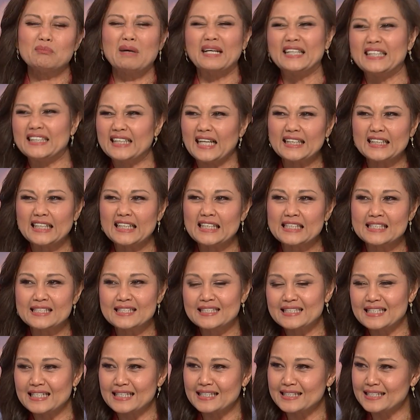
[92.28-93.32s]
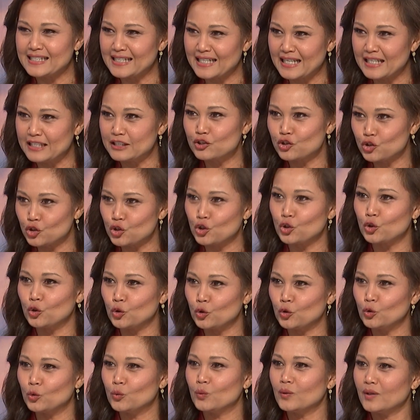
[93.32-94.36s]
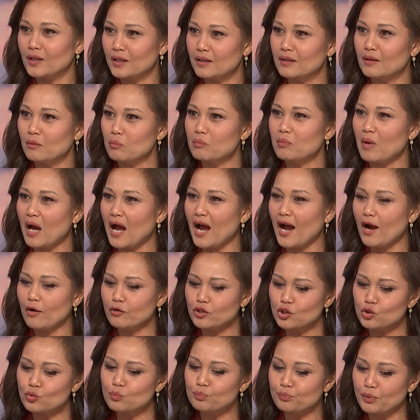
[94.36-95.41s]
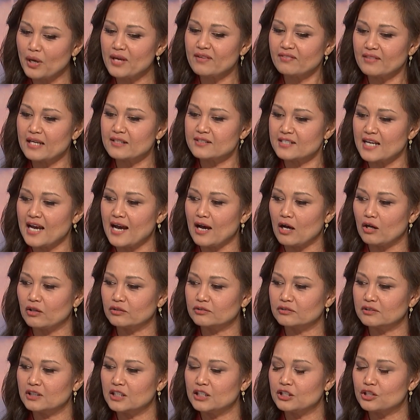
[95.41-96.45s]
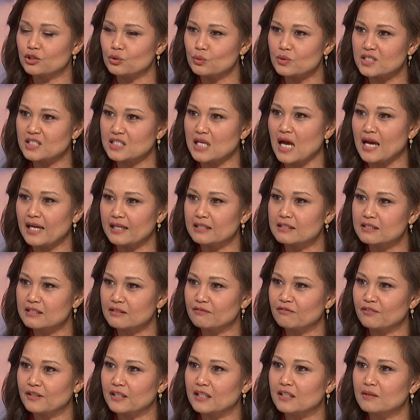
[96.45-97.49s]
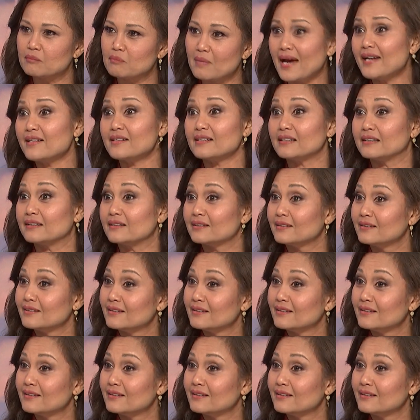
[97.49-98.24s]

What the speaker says: my gut instinct is to... How do you break that down into scientific matter?